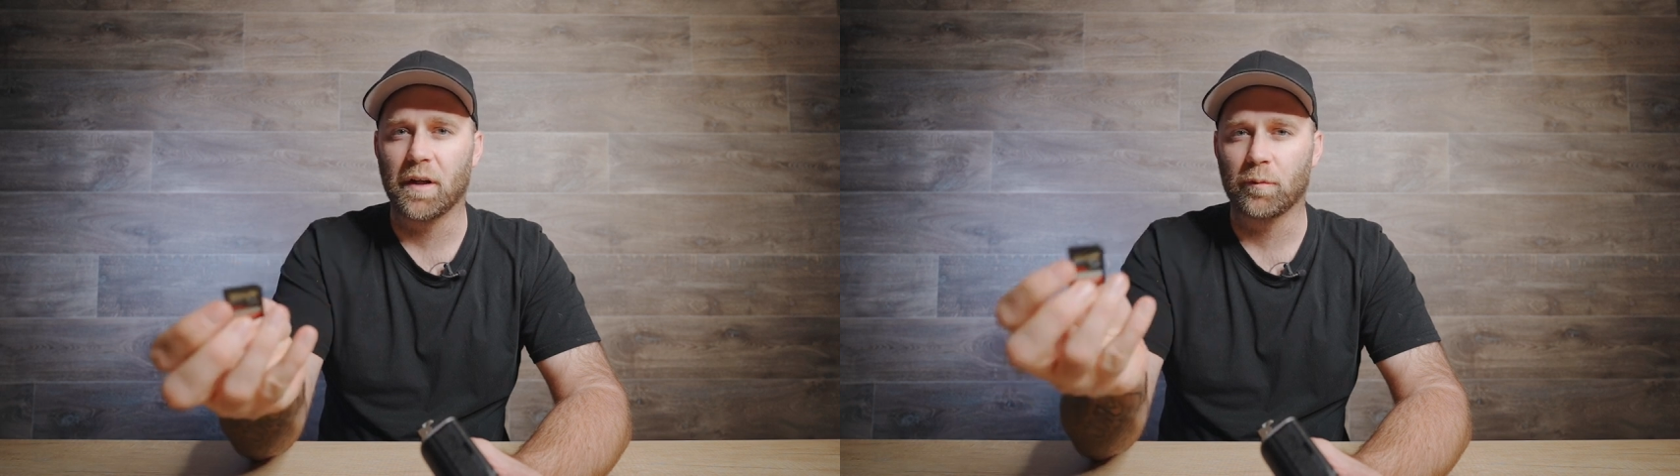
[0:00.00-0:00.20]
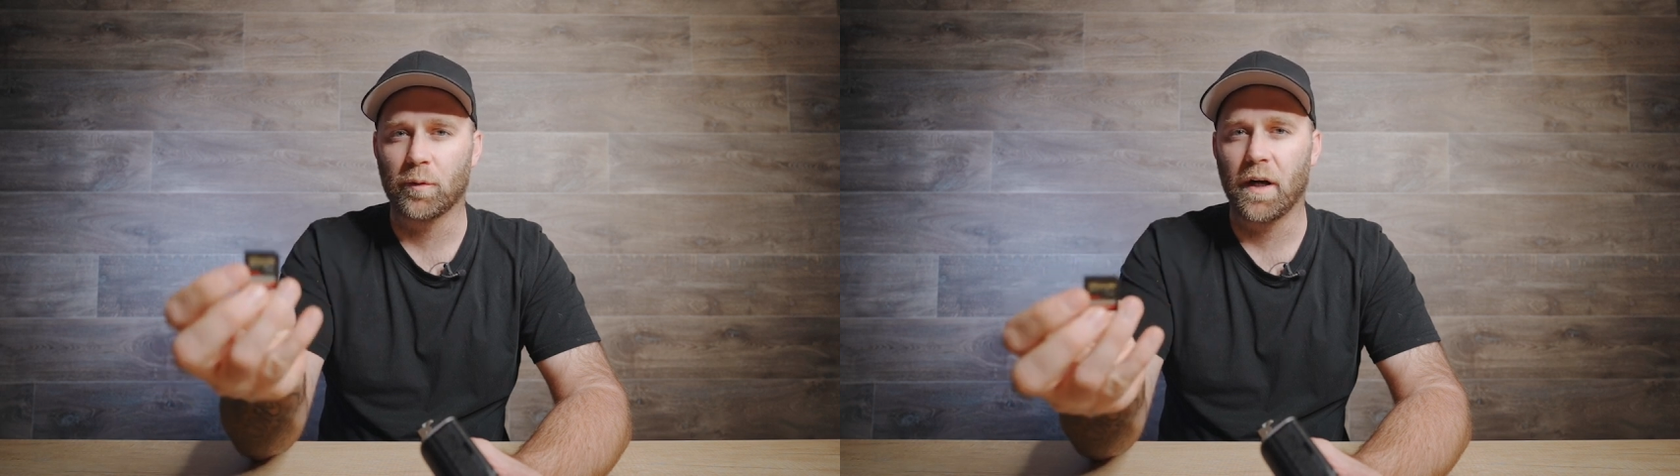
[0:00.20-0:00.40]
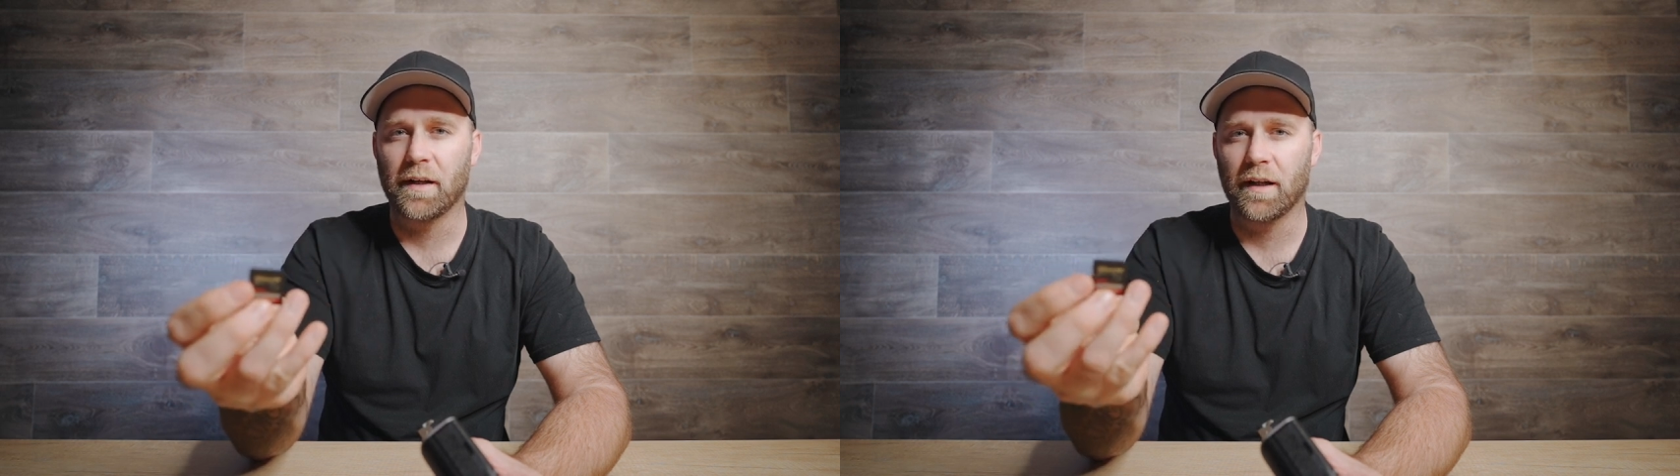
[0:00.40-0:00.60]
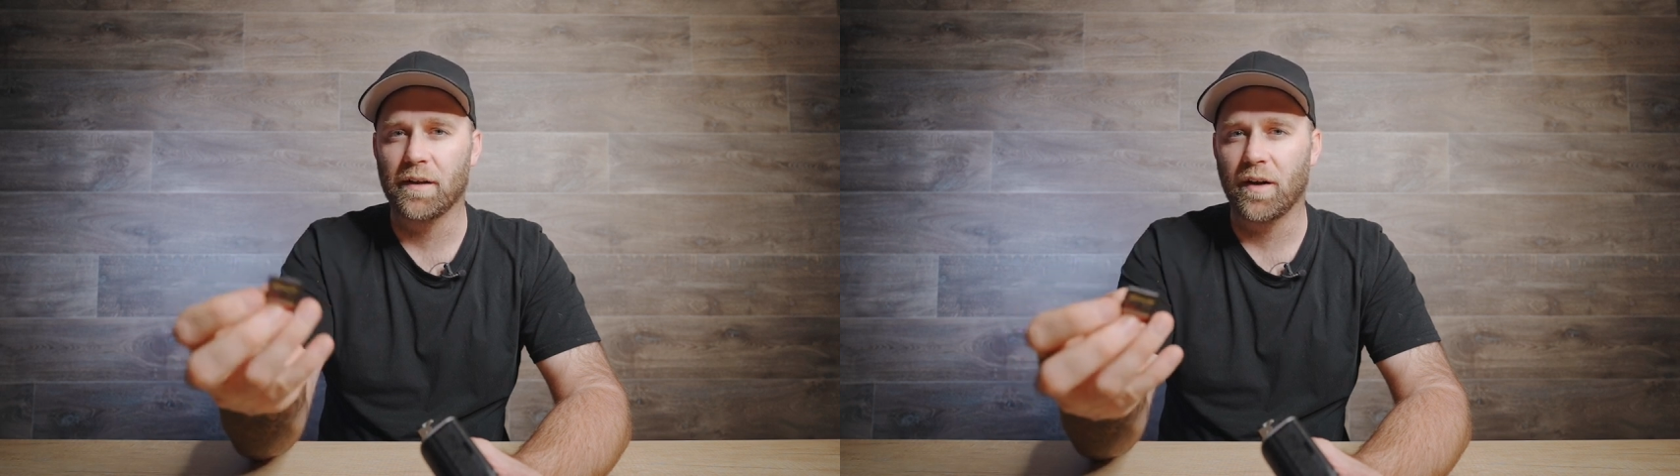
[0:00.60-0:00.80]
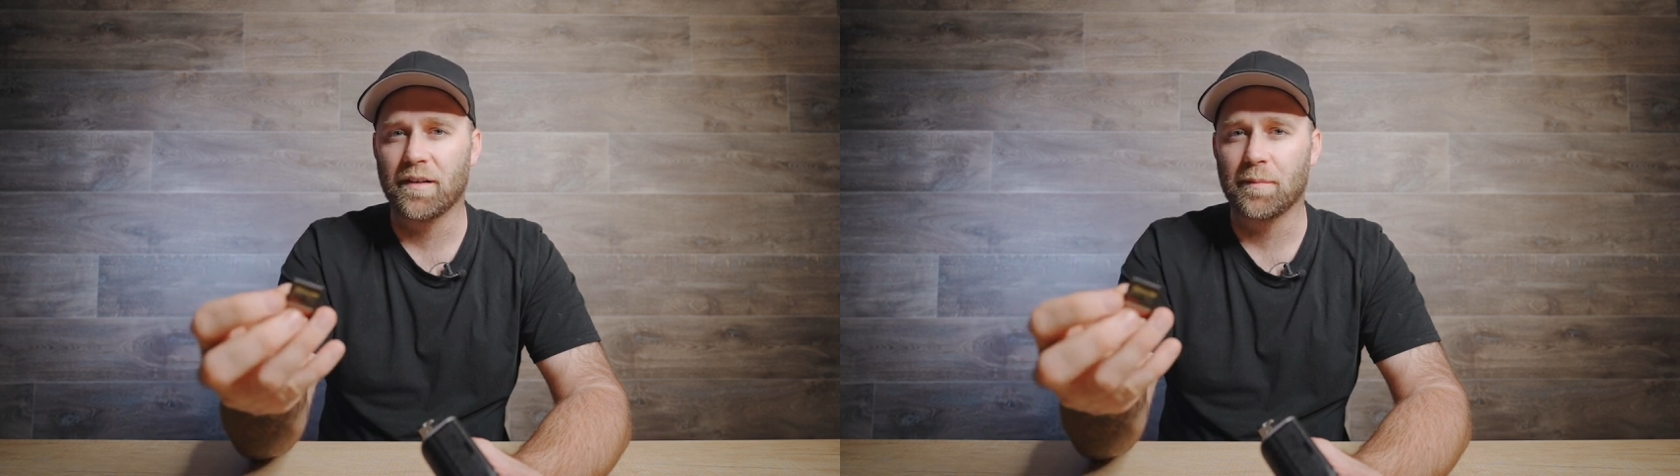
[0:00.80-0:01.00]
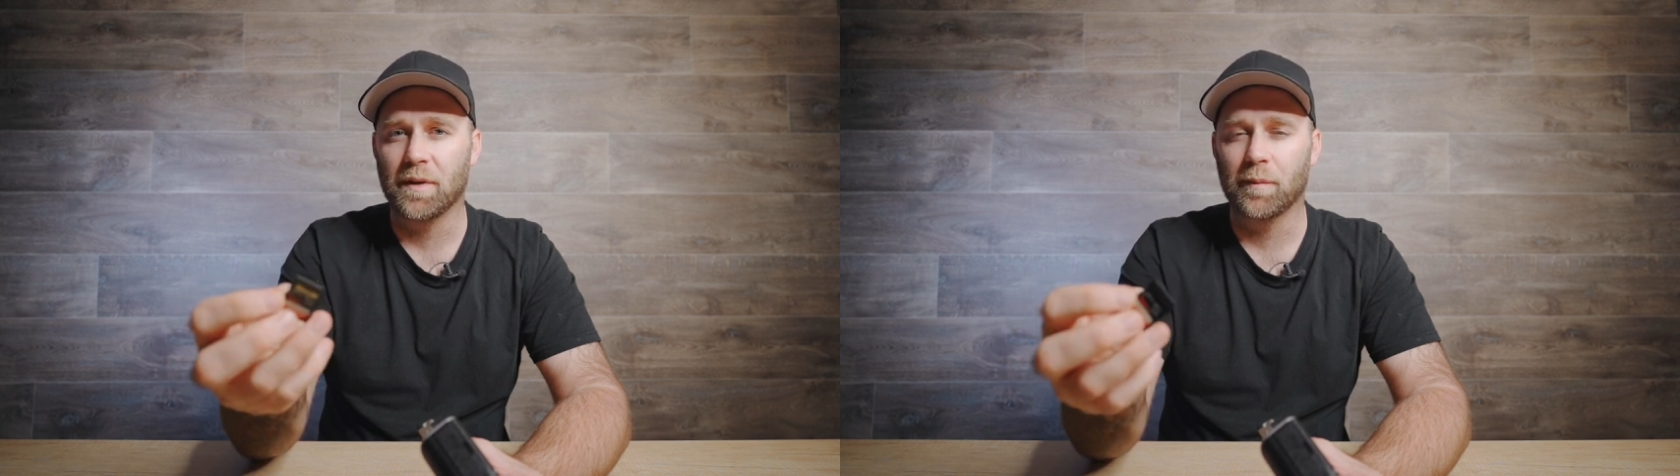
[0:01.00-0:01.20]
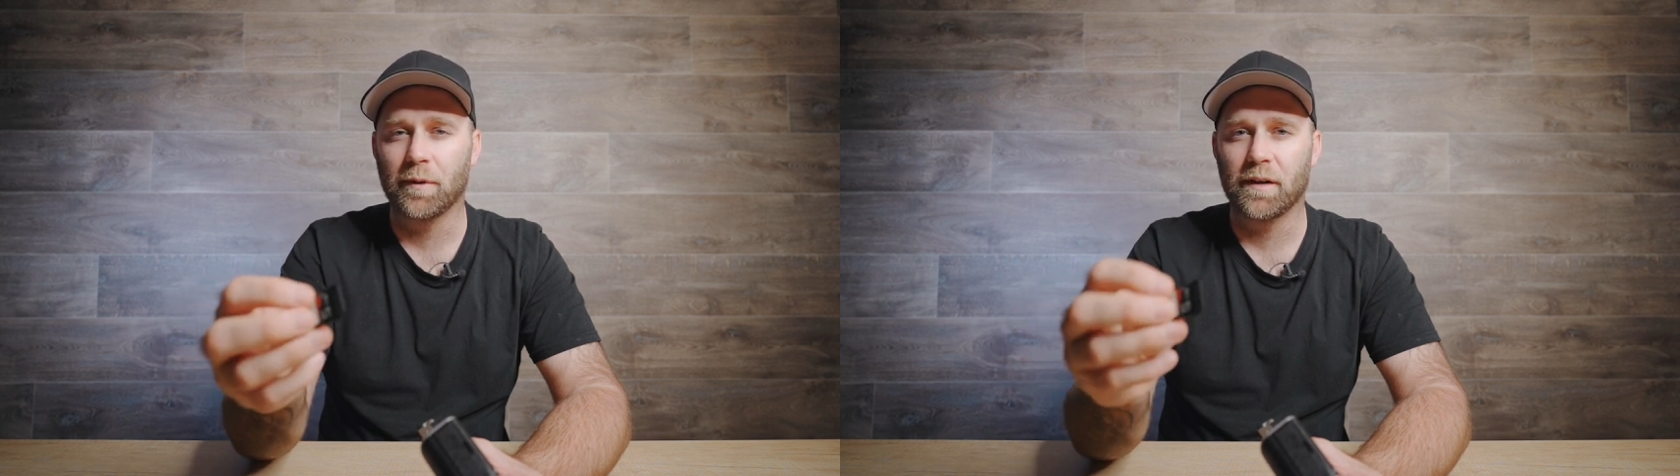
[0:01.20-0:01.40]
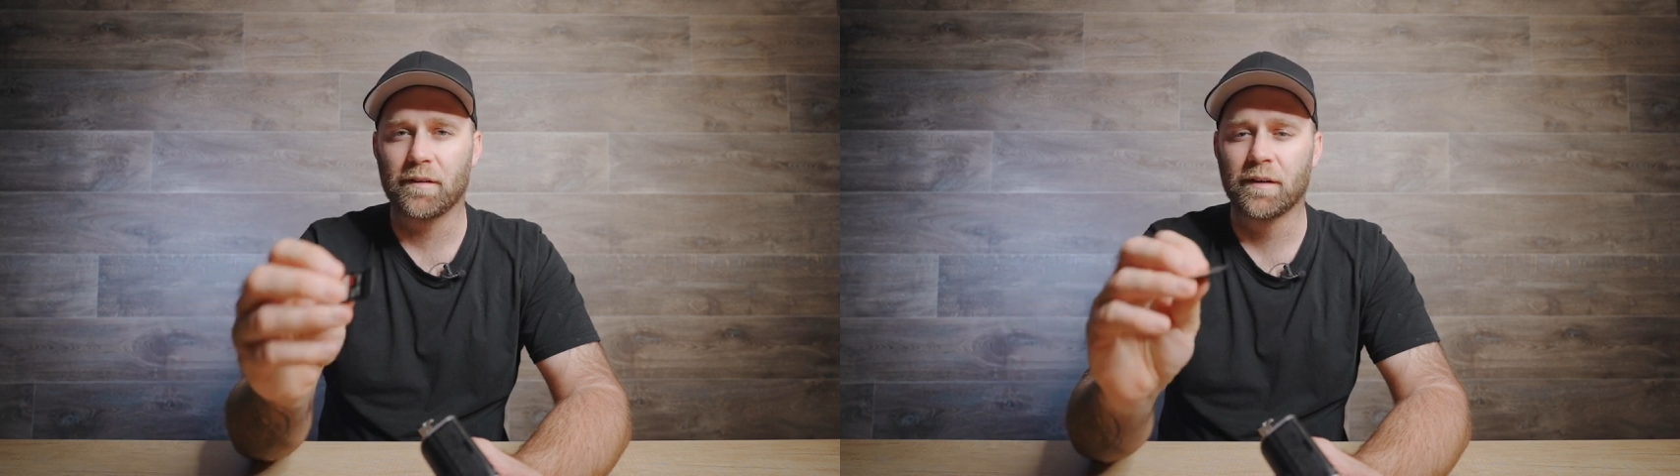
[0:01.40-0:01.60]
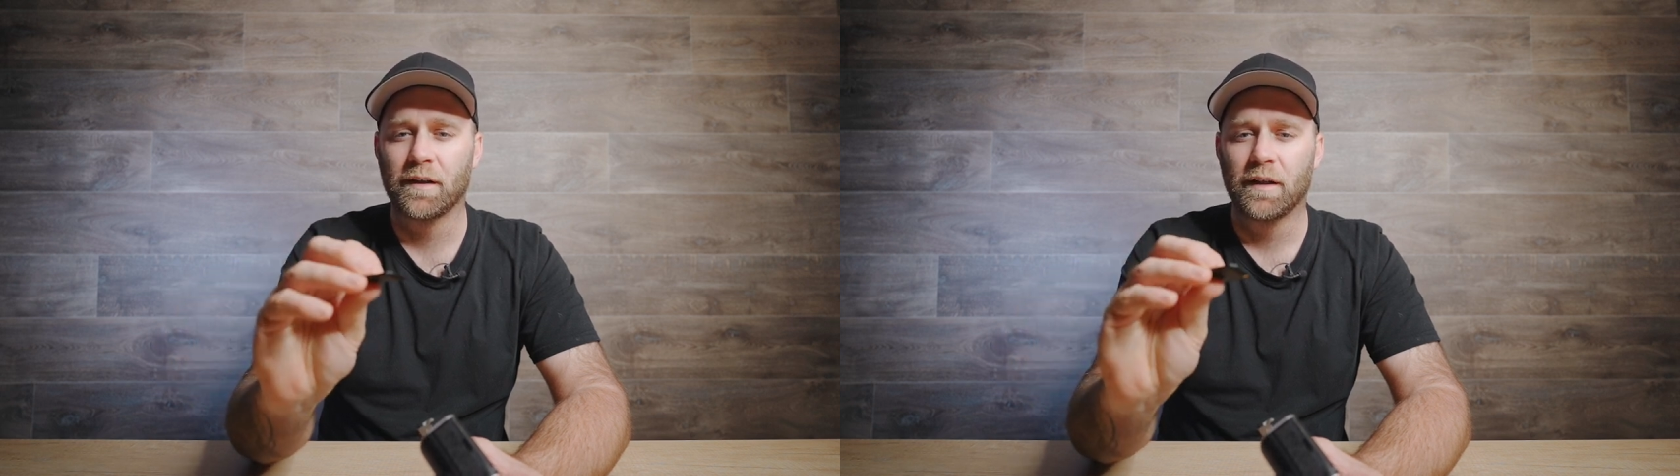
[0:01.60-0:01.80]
and write at 90 megabytes.